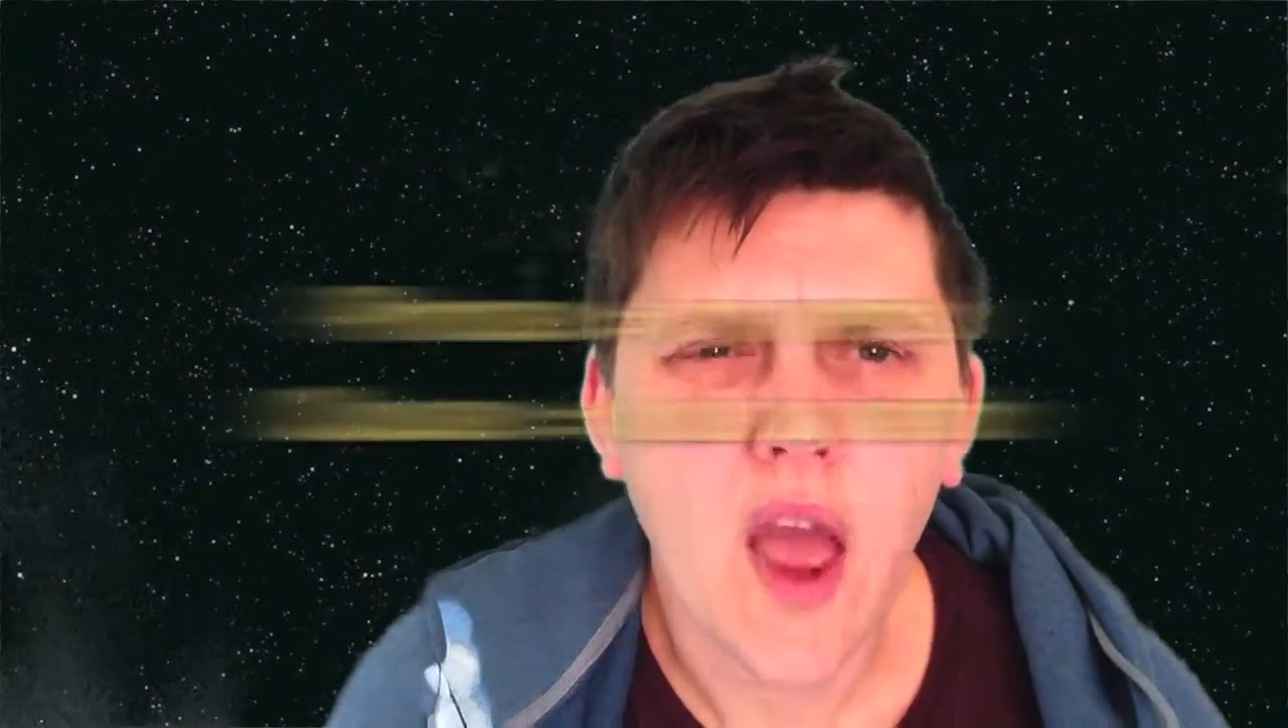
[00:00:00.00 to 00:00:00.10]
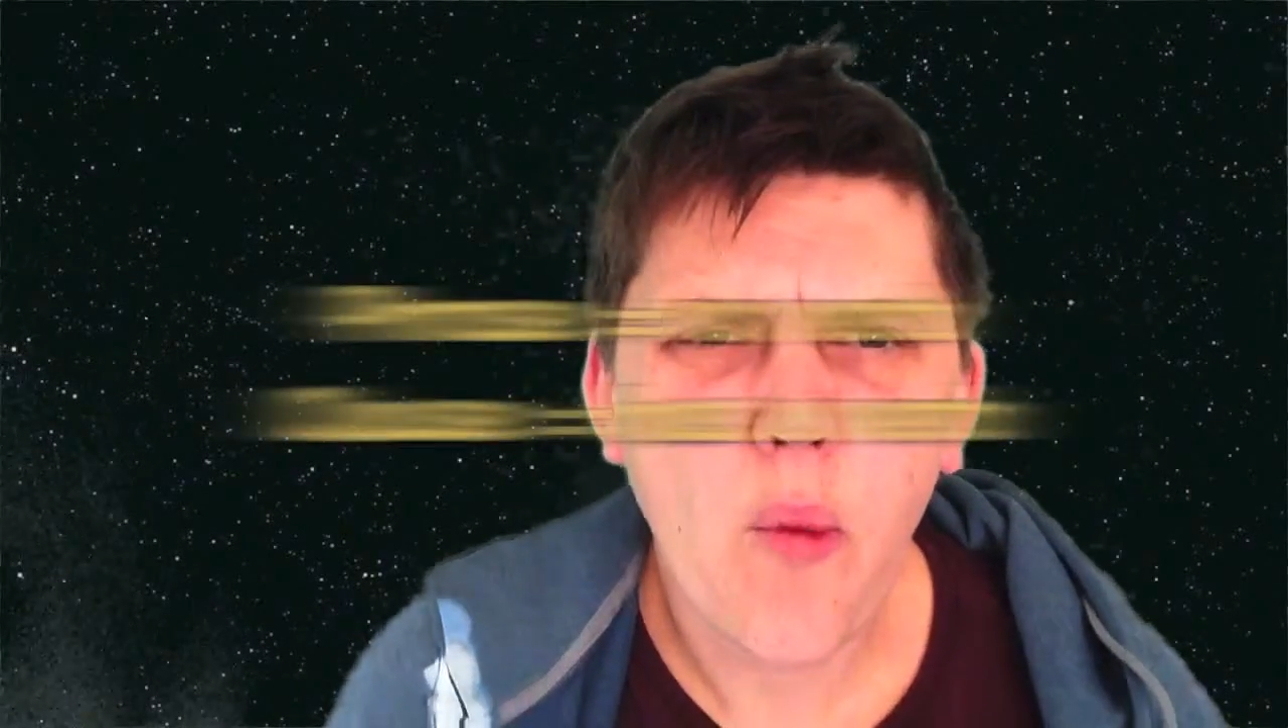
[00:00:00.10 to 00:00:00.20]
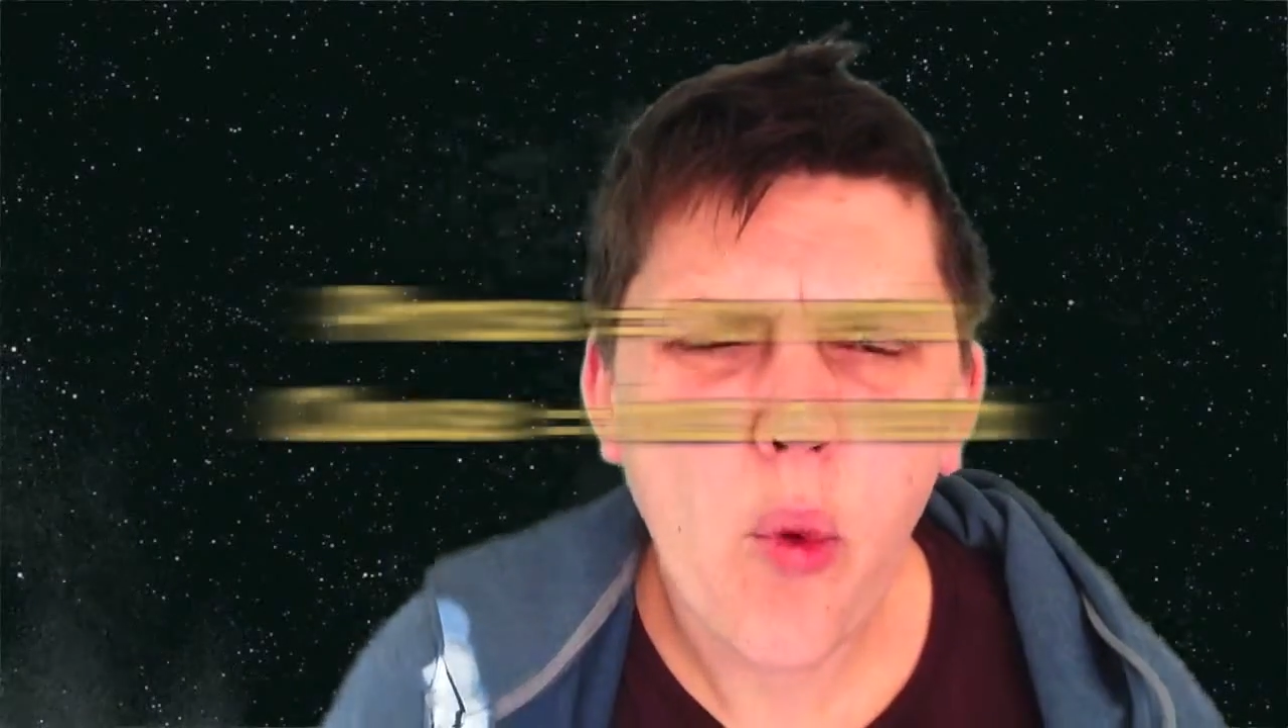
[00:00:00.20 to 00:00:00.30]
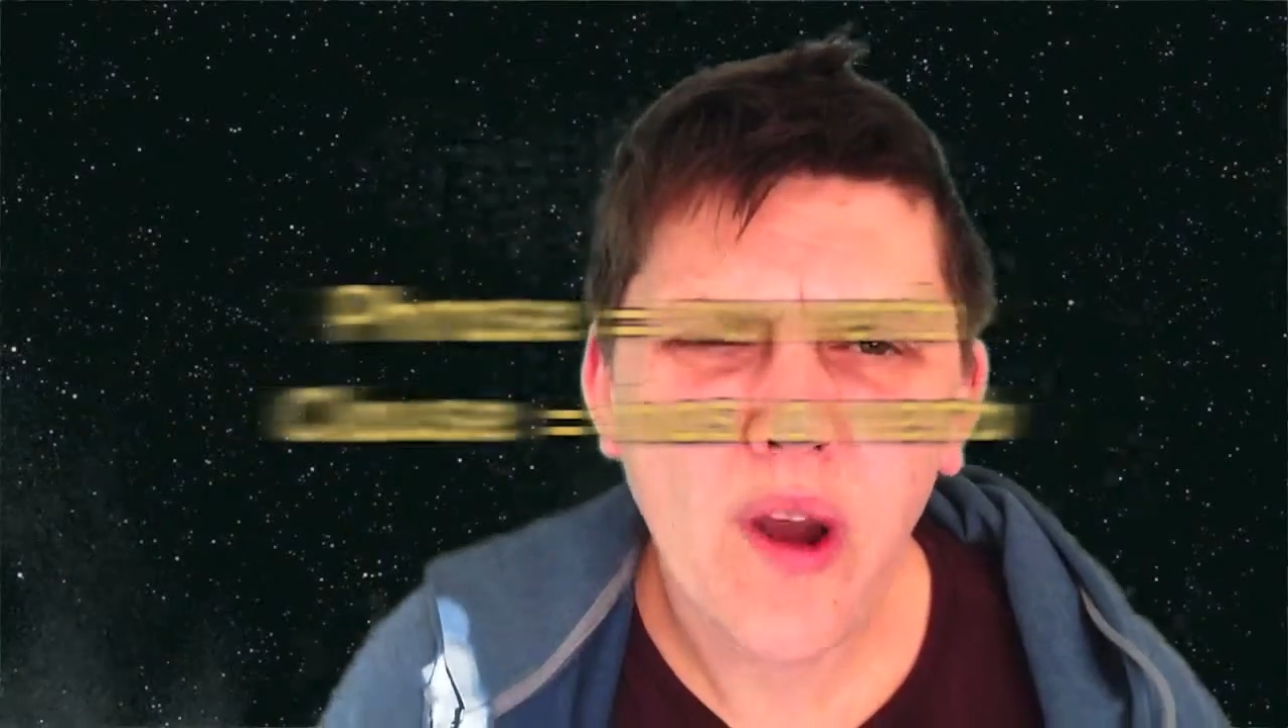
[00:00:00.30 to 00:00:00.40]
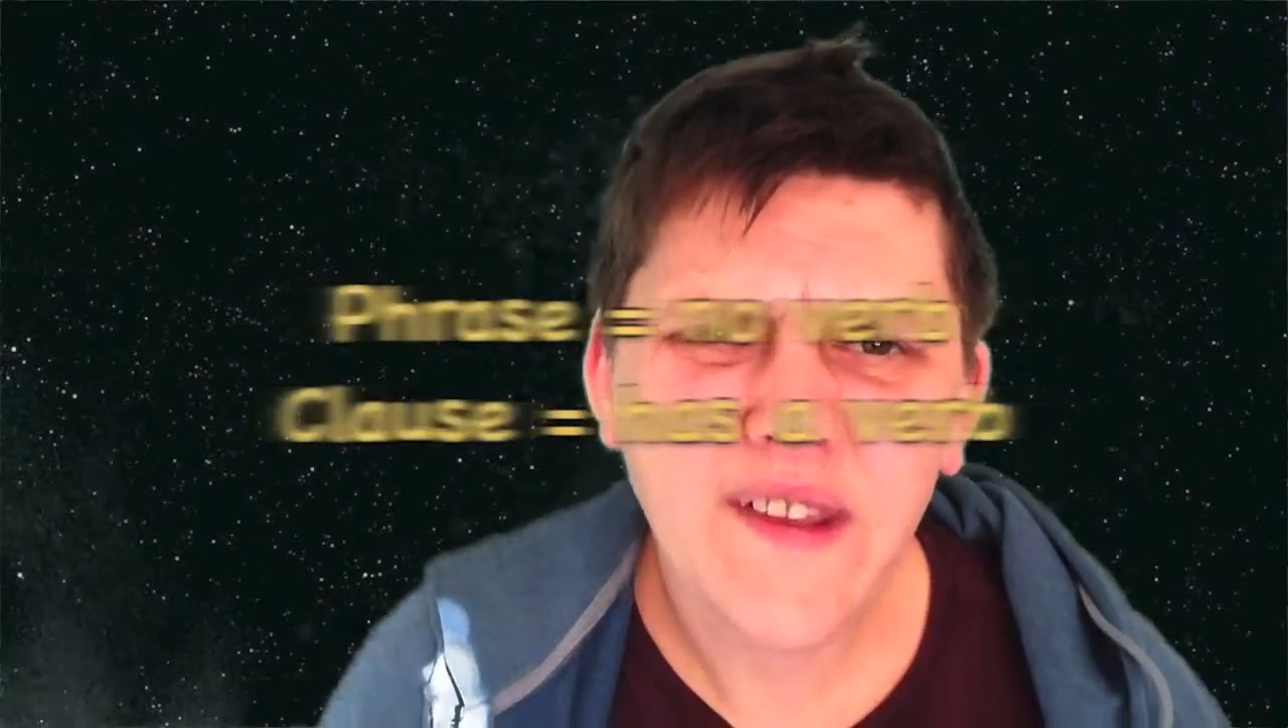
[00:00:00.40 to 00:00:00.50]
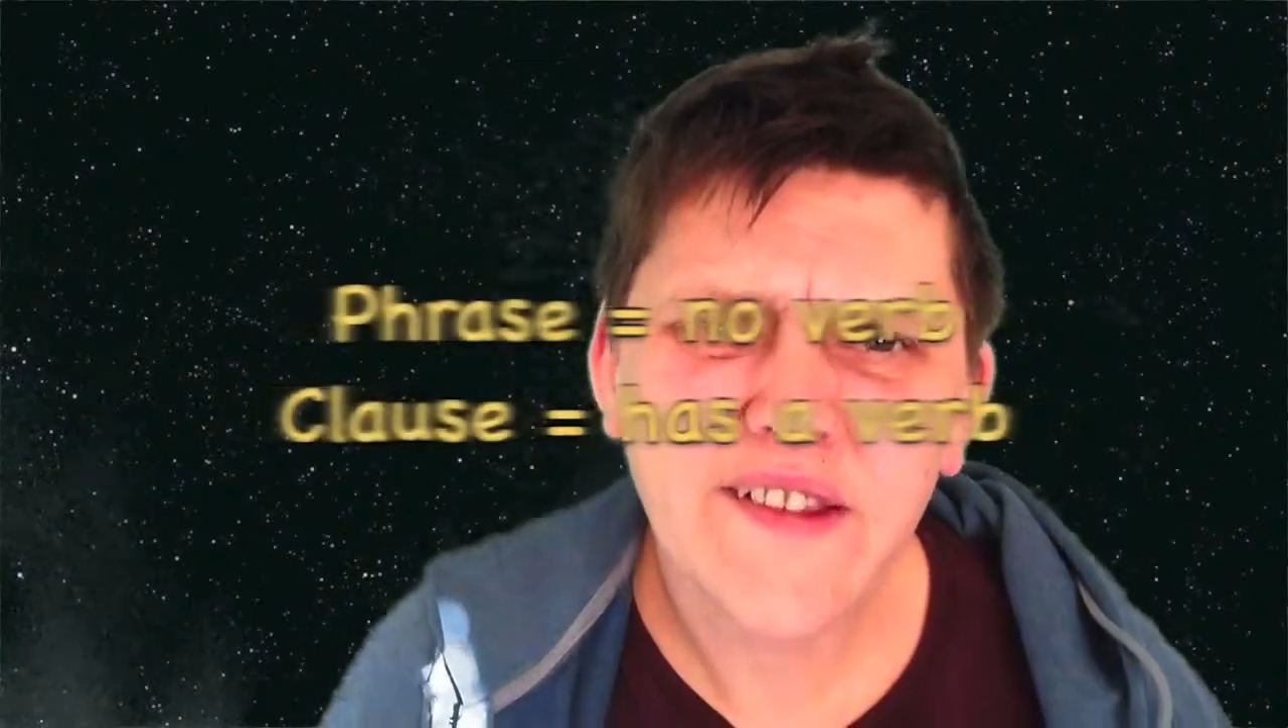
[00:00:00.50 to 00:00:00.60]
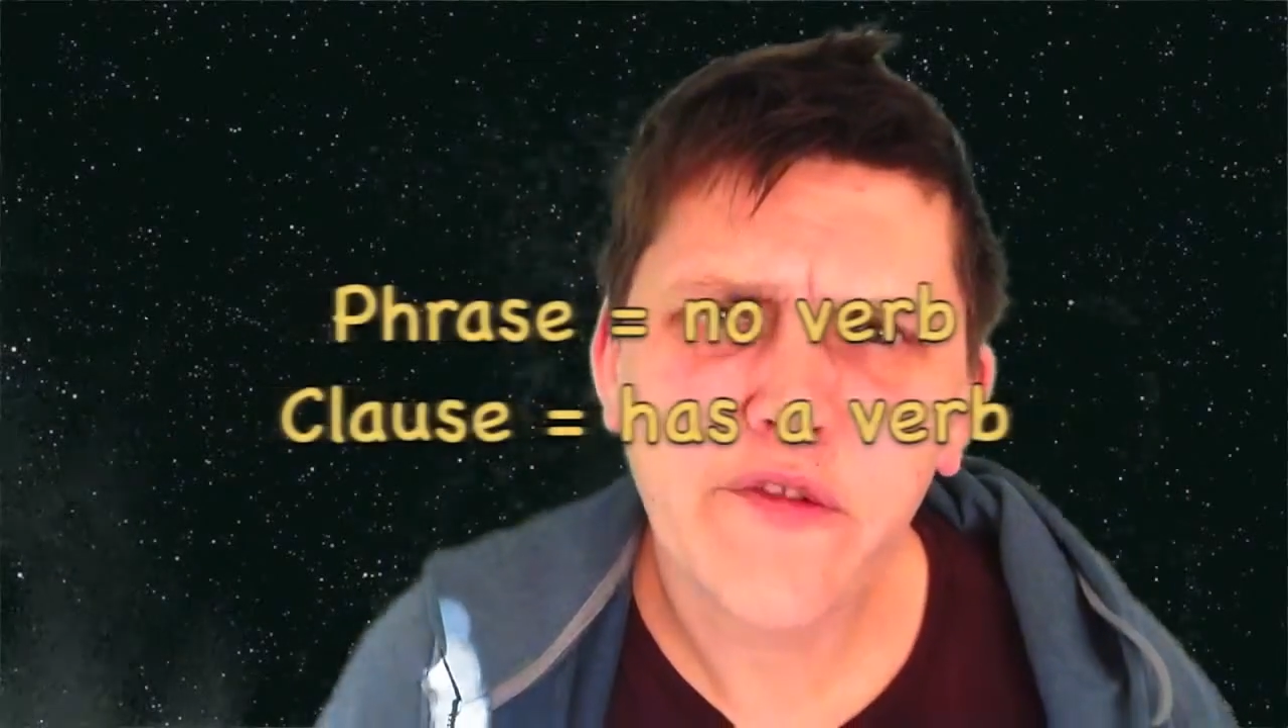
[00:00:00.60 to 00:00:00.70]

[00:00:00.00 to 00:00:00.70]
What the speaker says: and what is a